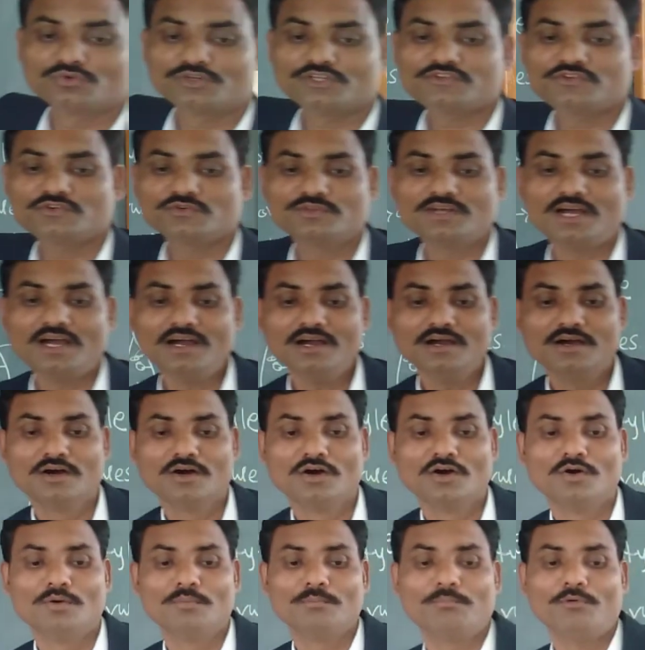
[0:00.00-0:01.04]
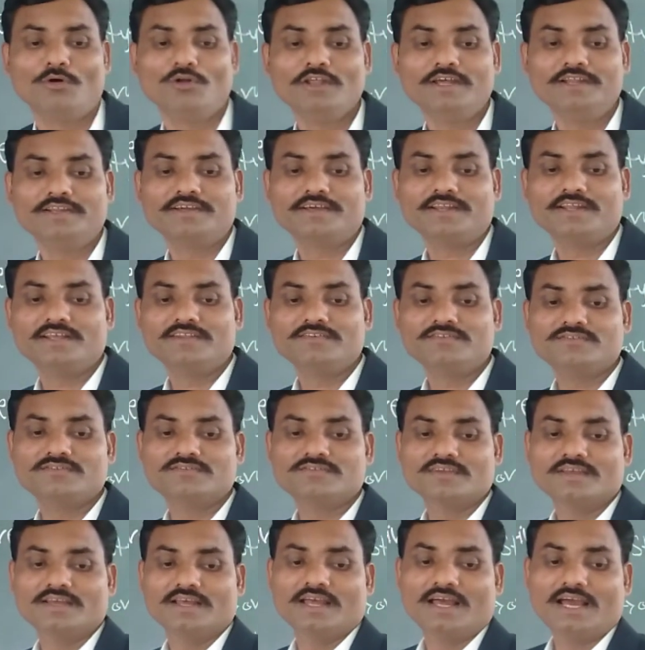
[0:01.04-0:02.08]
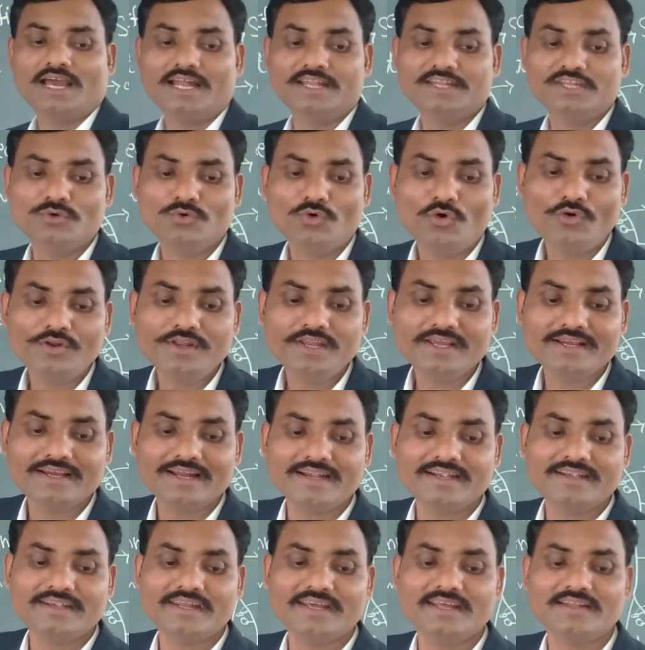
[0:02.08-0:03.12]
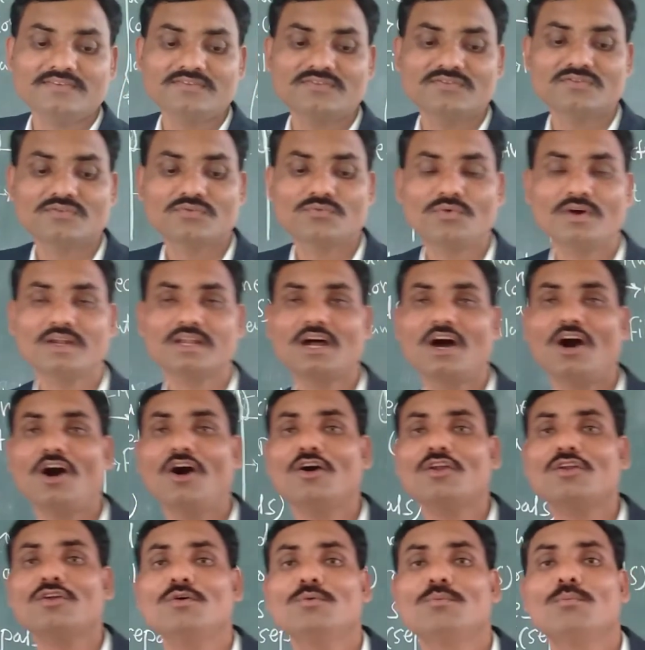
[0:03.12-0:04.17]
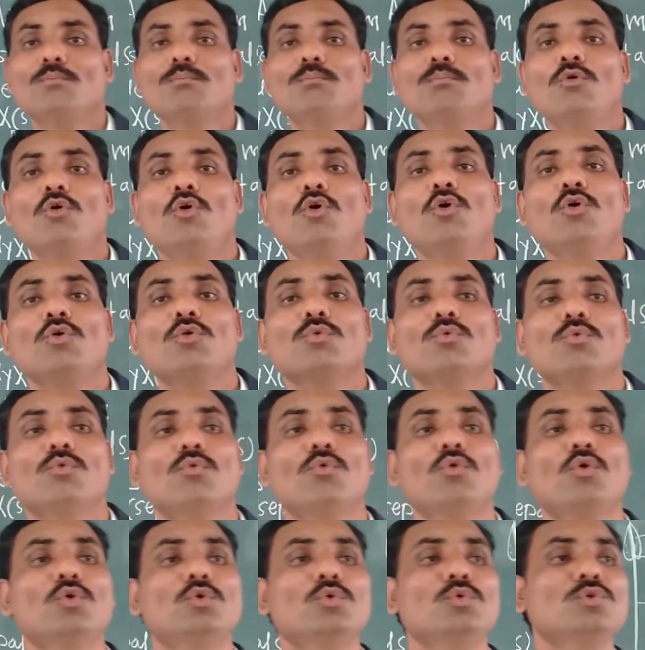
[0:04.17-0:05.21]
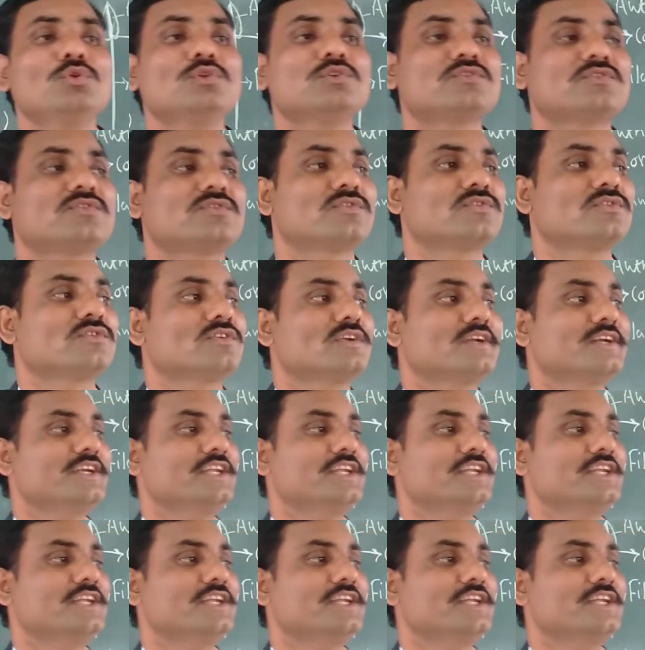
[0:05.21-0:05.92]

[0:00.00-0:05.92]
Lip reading: receive the pollen grains, and the ovary contains one or more ovules.